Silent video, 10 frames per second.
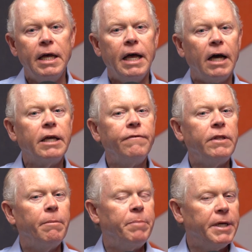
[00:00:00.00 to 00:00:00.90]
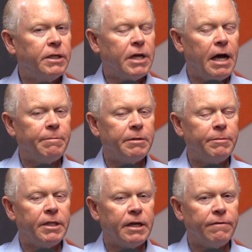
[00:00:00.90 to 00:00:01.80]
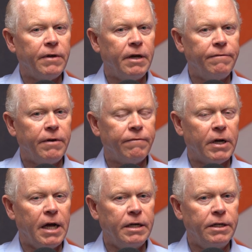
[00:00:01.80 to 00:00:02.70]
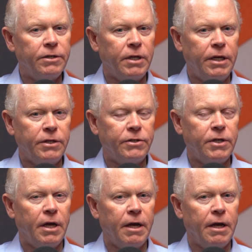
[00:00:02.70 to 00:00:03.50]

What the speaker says: I'll give you the biggest compliment that I've ever got is